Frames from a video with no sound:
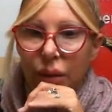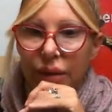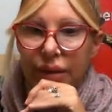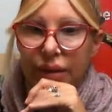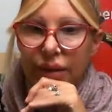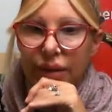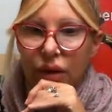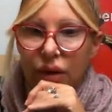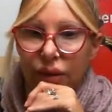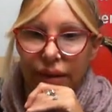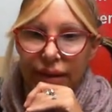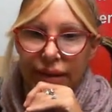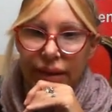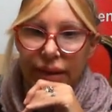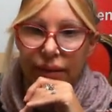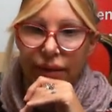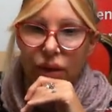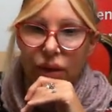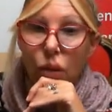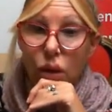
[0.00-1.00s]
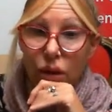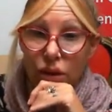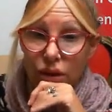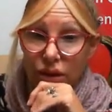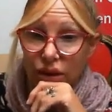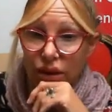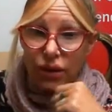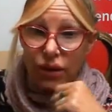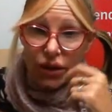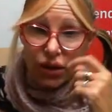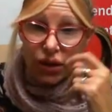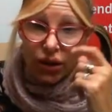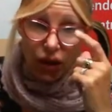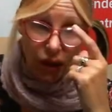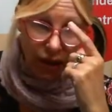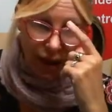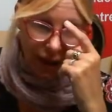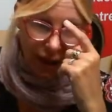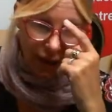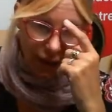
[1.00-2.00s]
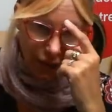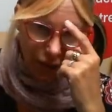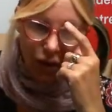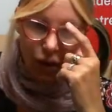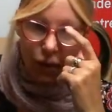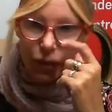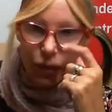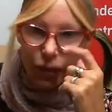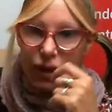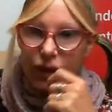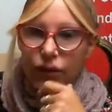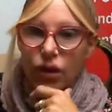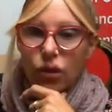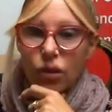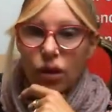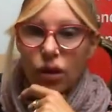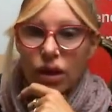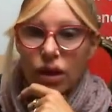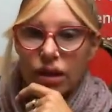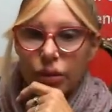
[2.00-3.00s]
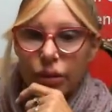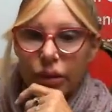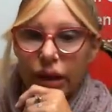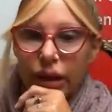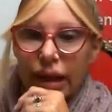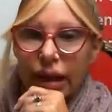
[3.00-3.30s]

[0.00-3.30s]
This is obviously if you want to and have to. If you want to